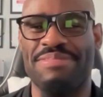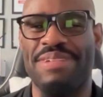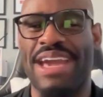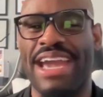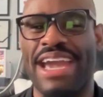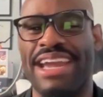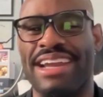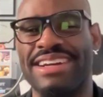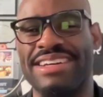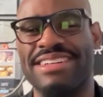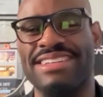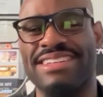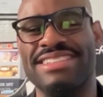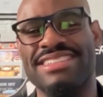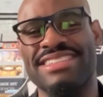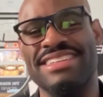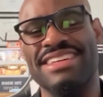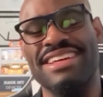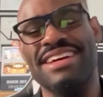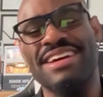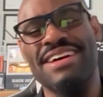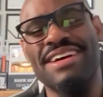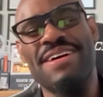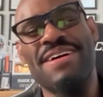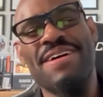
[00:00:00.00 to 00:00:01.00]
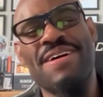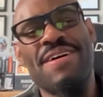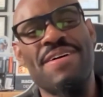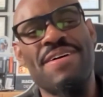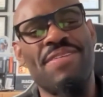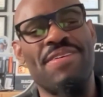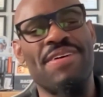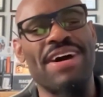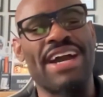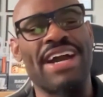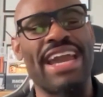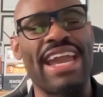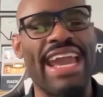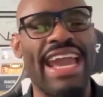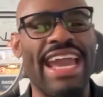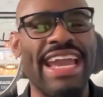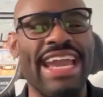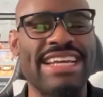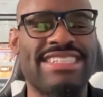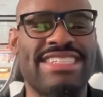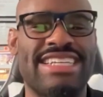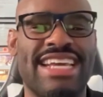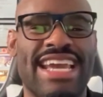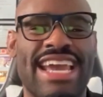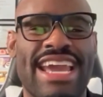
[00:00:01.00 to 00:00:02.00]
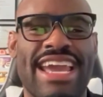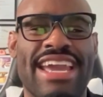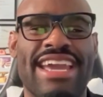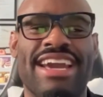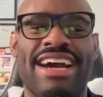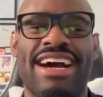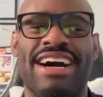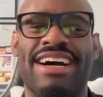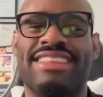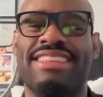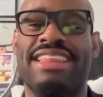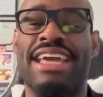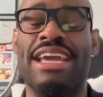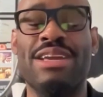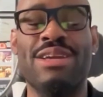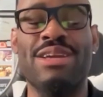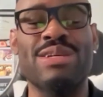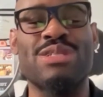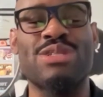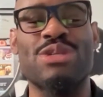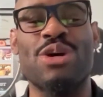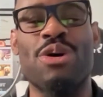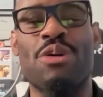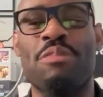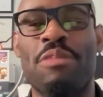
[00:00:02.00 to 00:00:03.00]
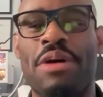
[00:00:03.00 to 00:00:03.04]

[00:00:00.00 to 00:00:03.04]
bangers. Well, hey AJ, thank you so